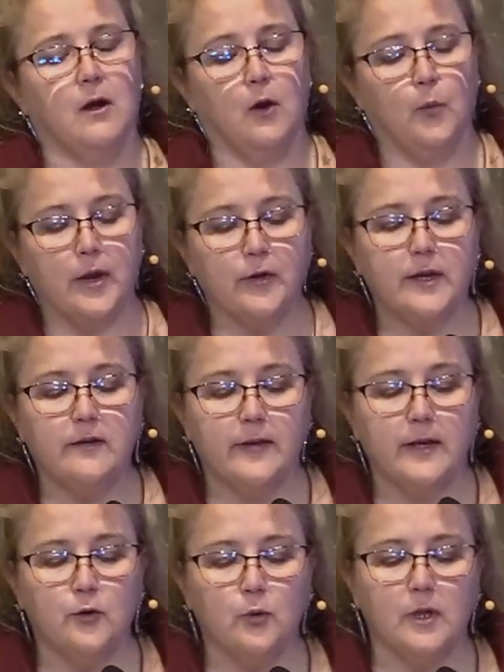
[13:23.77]
We are
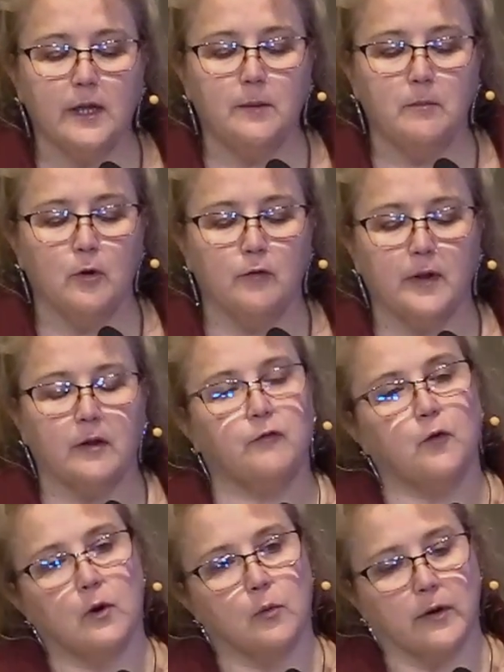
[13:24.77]
continually moving
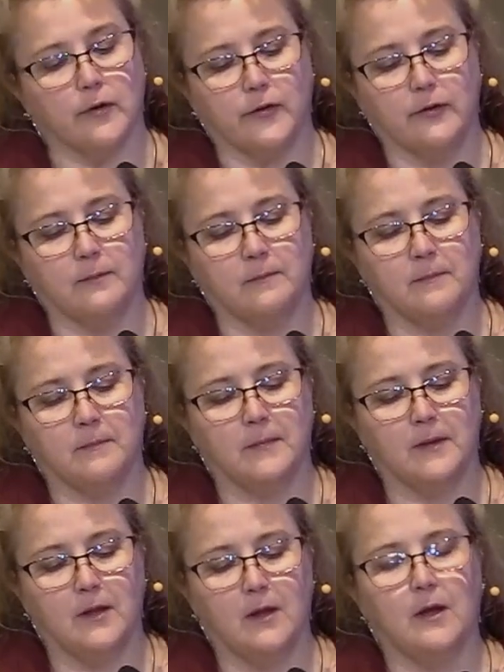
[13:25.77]
forward.
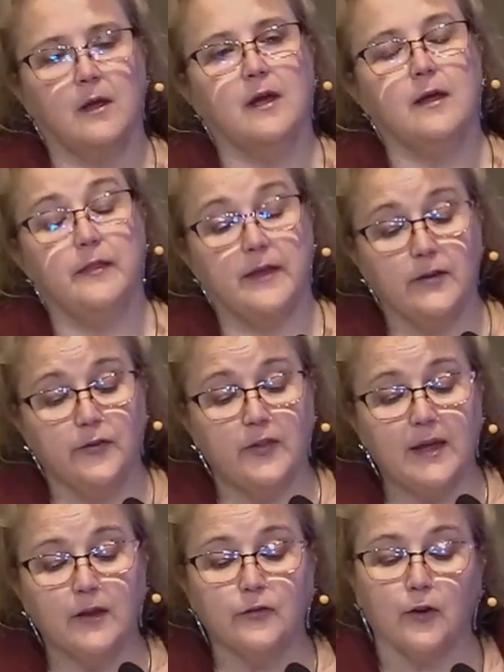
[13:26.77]
These
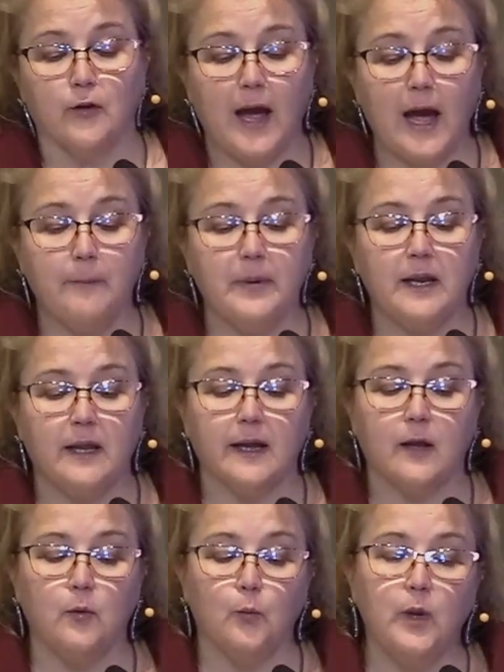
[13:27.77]
things are
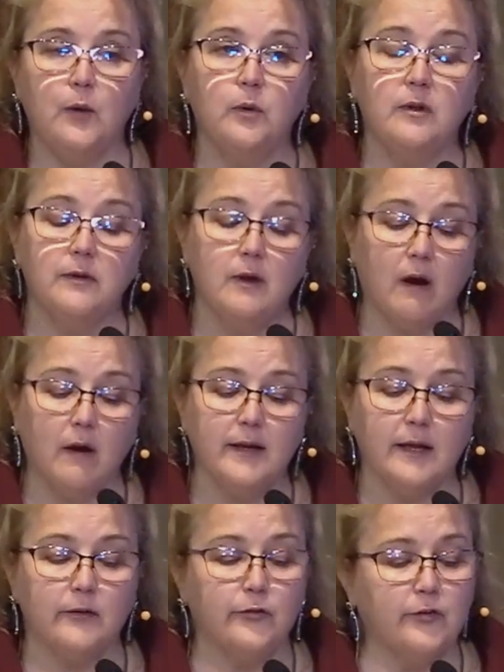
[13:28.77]
happening, and we will not
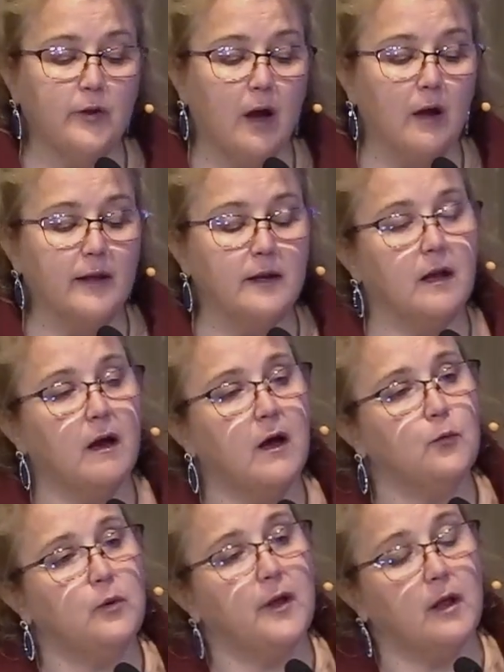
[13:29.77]
get stuck, and
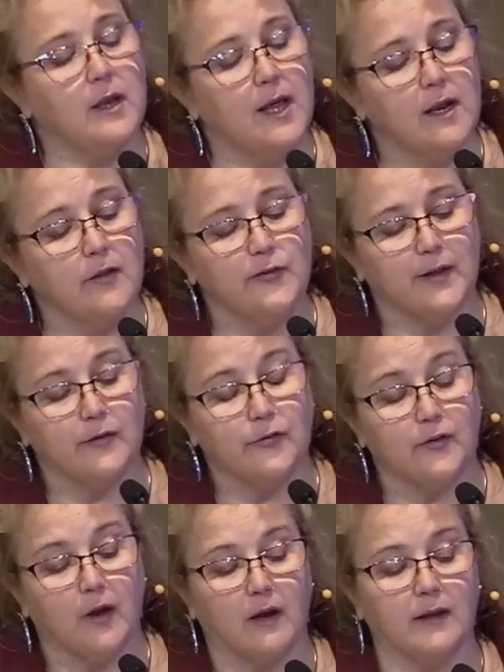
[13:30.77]
God will not let us get
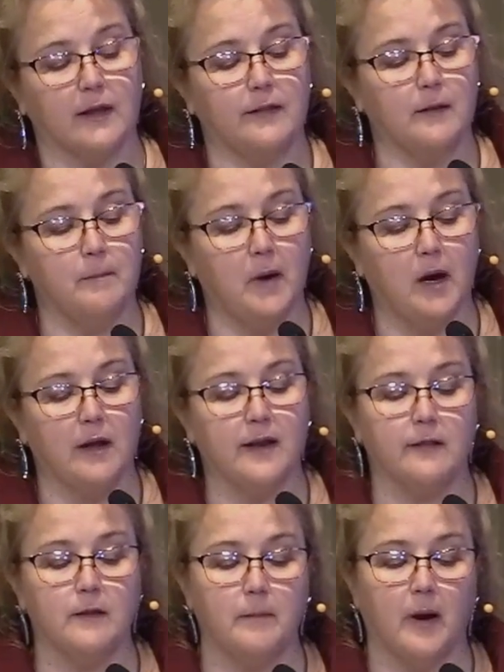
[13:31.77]
stuck in the mud
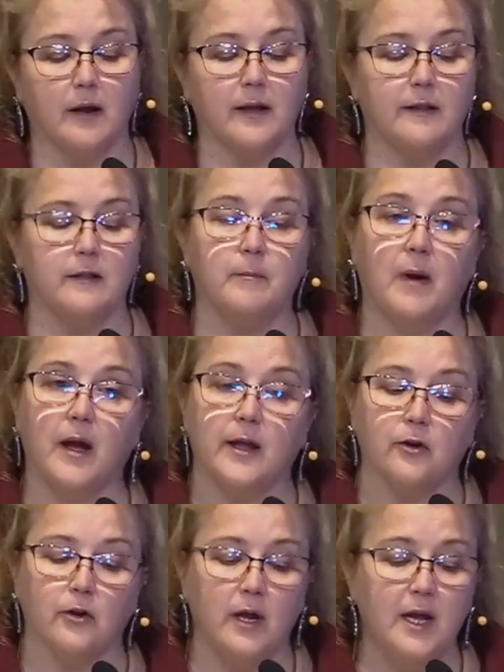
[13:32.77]
and the muck and the
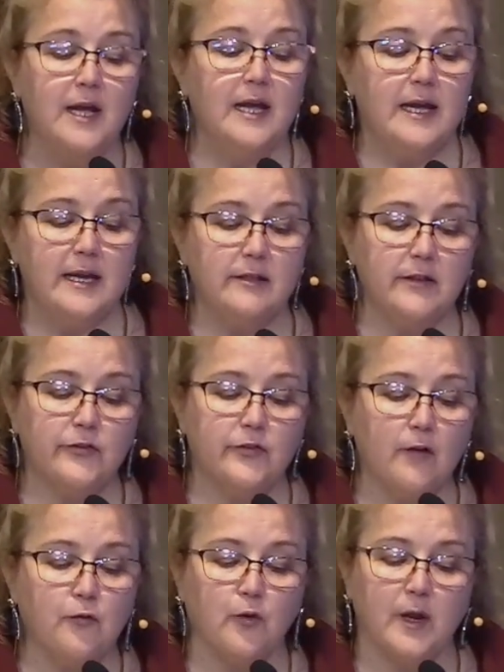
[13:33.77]
mire, in the
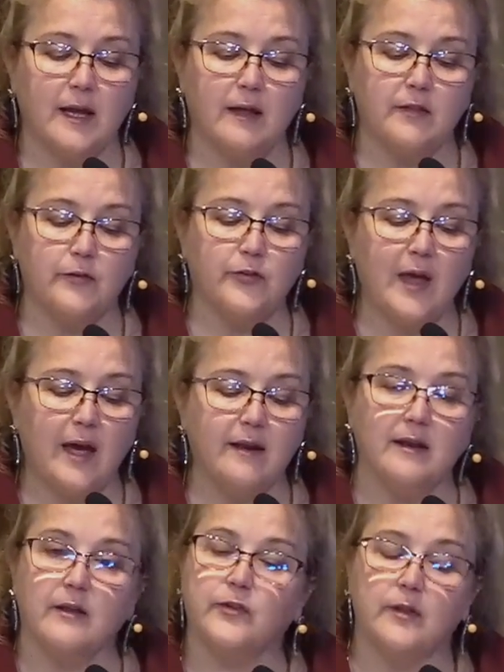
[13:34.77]
suffering and the
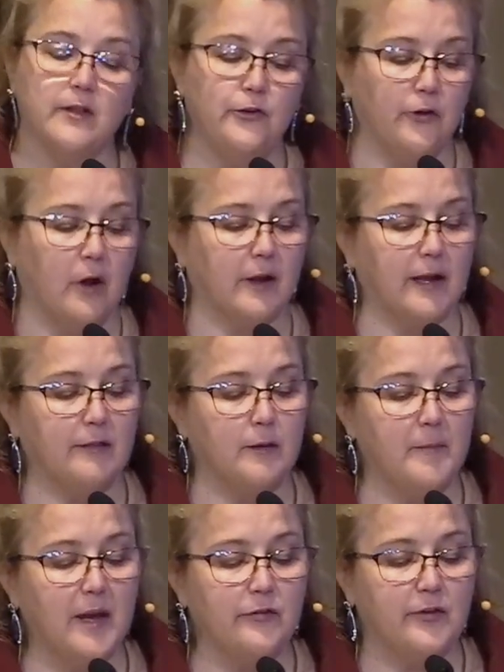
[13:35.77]
sadness and the junk and the
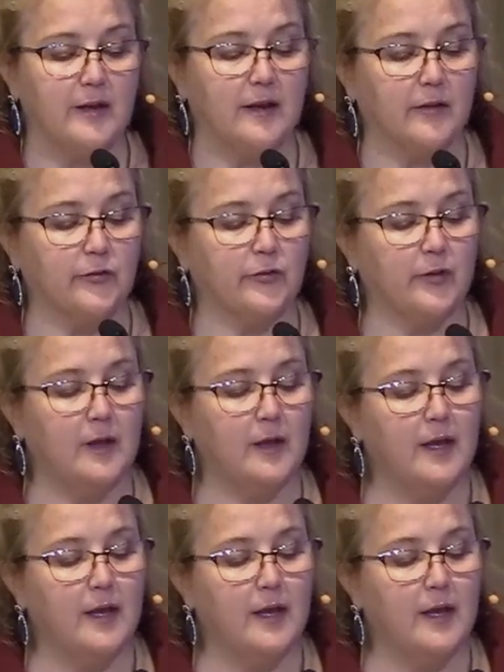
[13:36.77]
messiness.